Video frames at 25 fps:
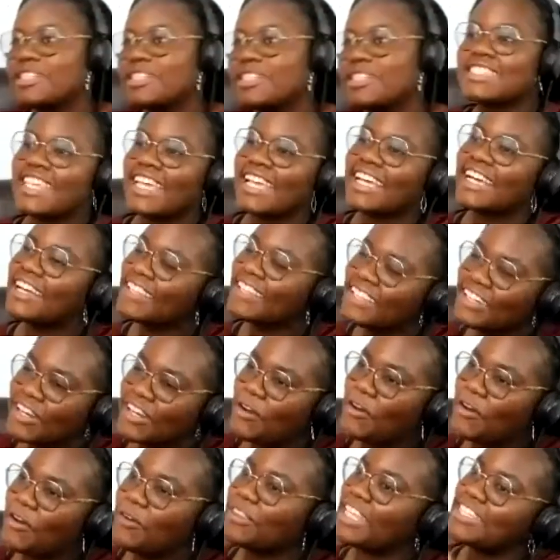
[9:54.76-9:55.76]
is like,
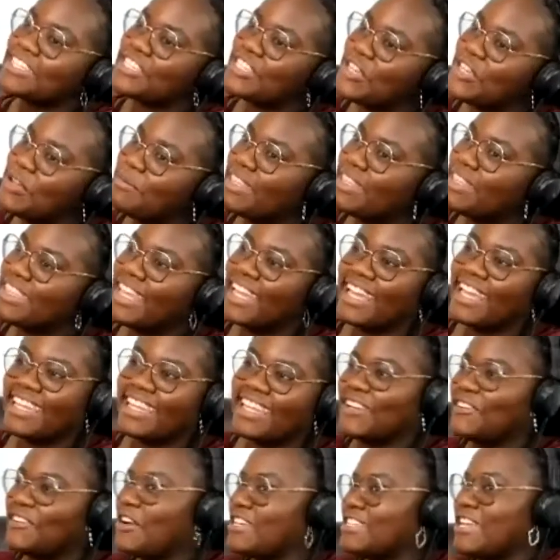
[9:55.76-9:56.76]
that's human thing. And
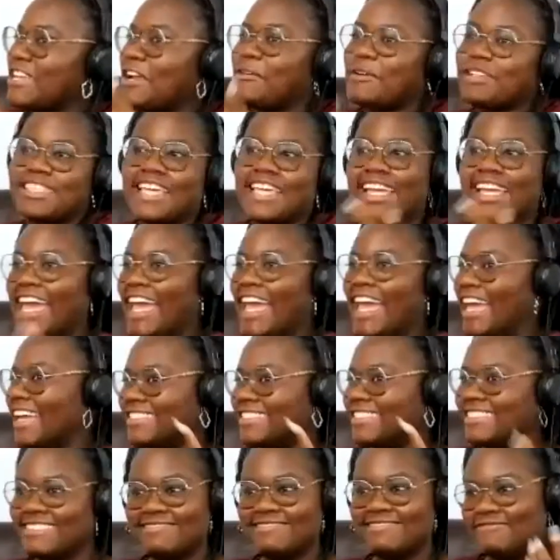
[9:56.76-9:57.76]
then Crosshair was like,
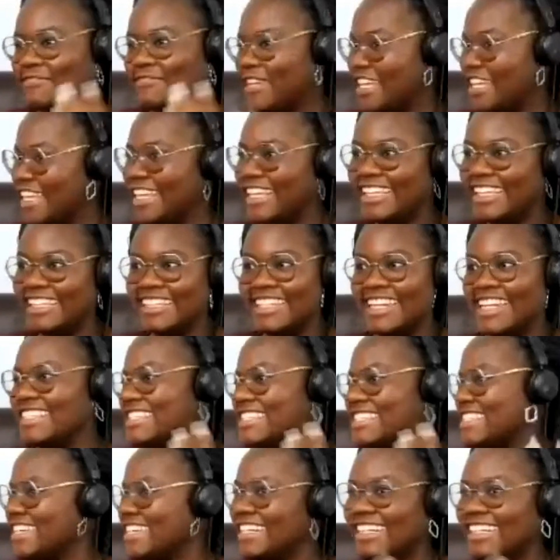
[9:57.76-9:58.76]
hey, We
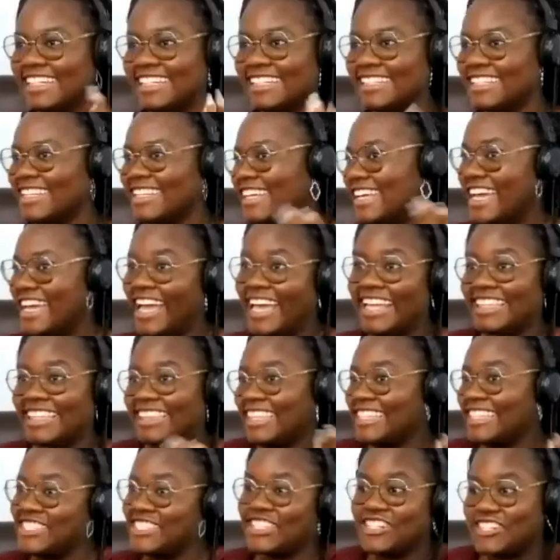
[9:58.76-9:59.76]
need to.
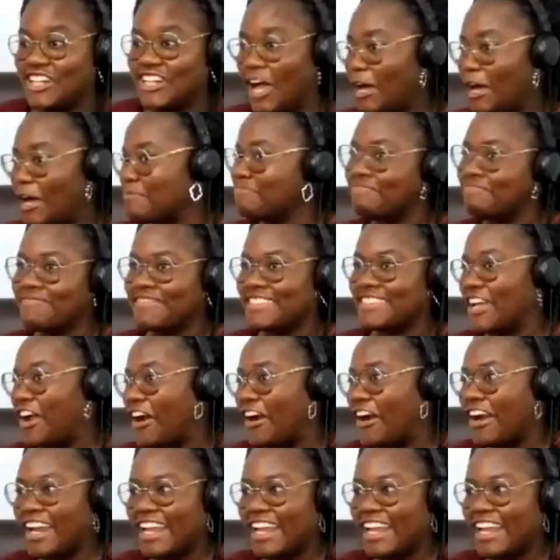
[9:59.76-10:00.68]
It's the job. Sorry.